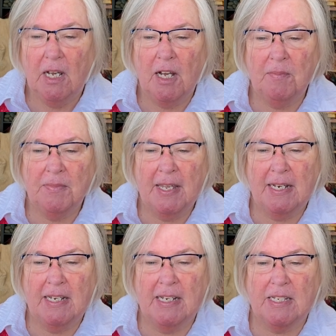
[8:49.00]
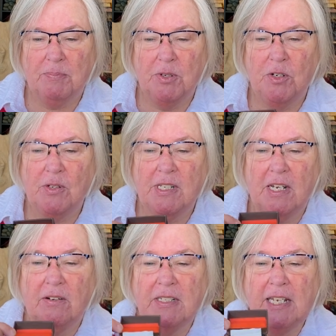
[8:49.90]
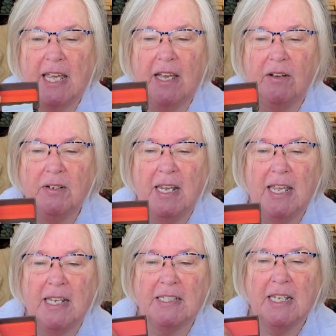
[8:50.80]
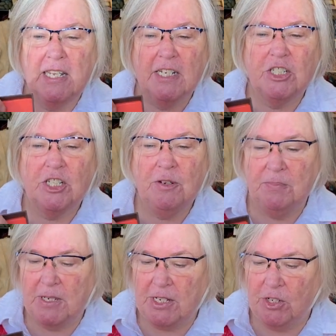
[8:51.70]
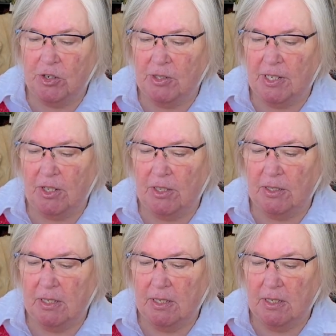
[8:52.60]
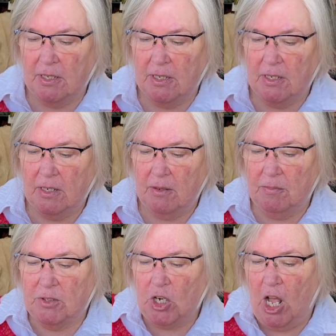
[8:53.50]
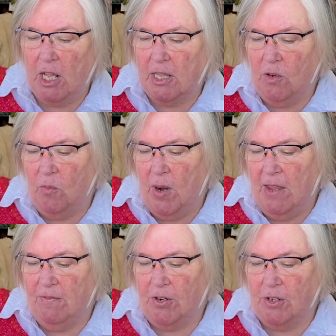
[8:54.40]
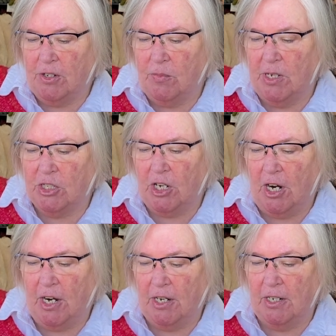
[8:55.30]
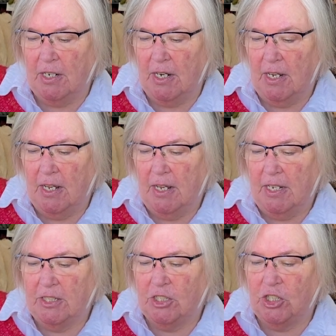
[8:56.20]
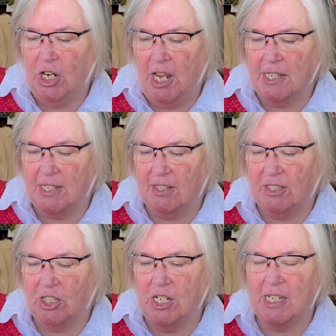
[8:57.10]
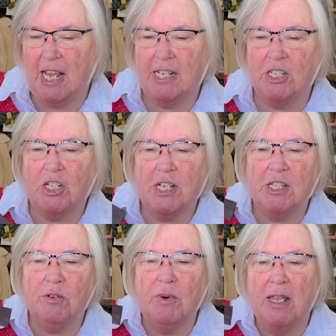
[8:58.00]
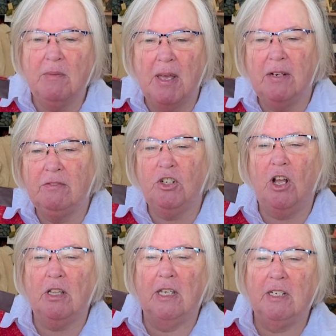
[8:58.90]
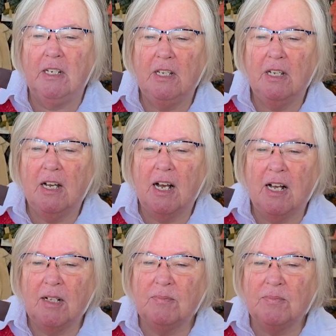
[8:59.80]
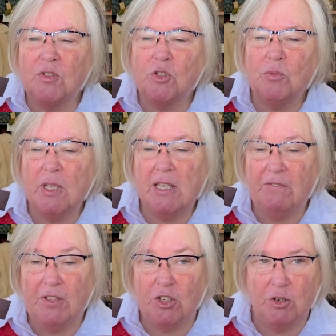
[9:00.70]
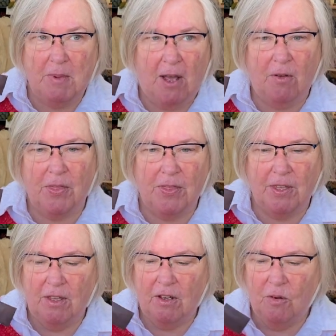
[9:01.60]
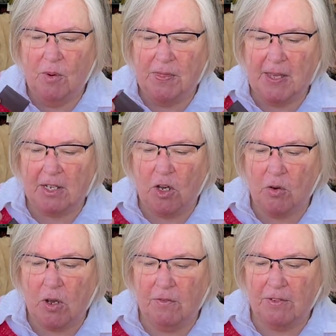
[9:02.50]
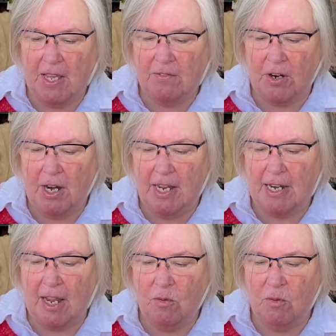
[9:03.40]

that is produced here in town, and she does her little chocolate wafers, which are just, she says, just the right amount of chocolate to really fill your mouth with that cocoa flavor. And I